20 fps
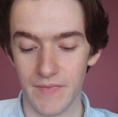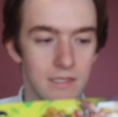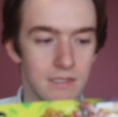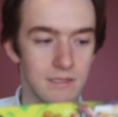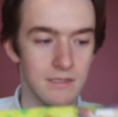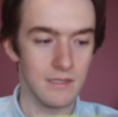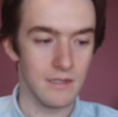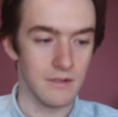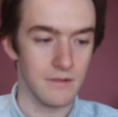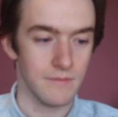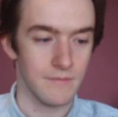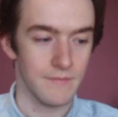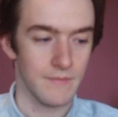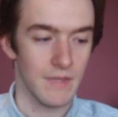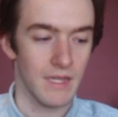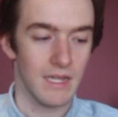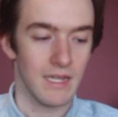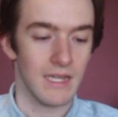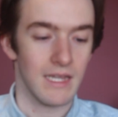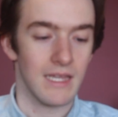So,
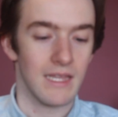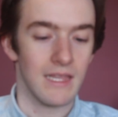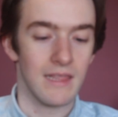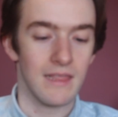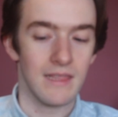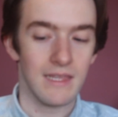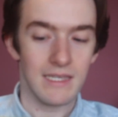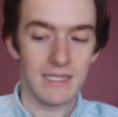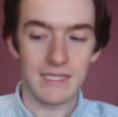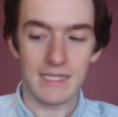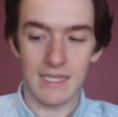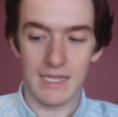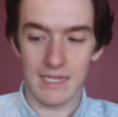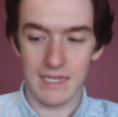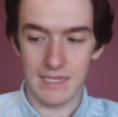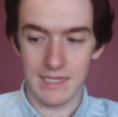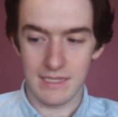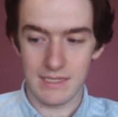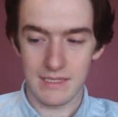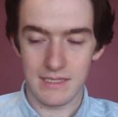this
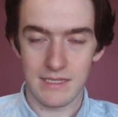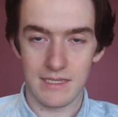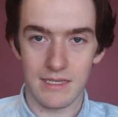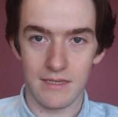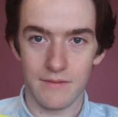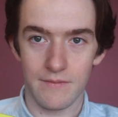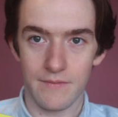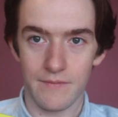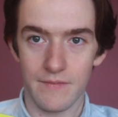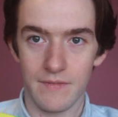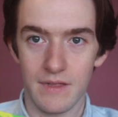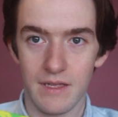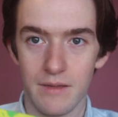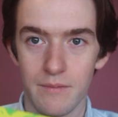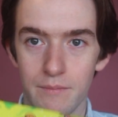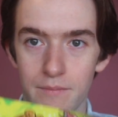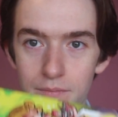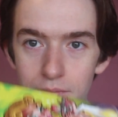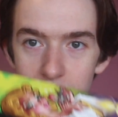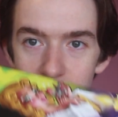is
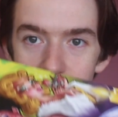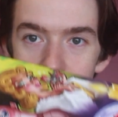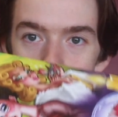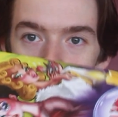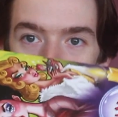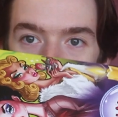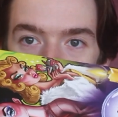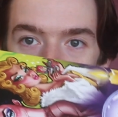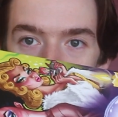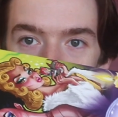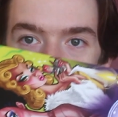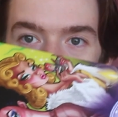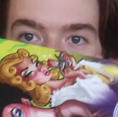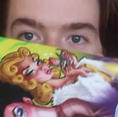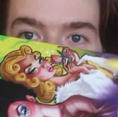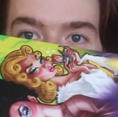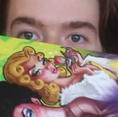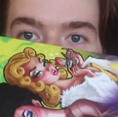Miss Mary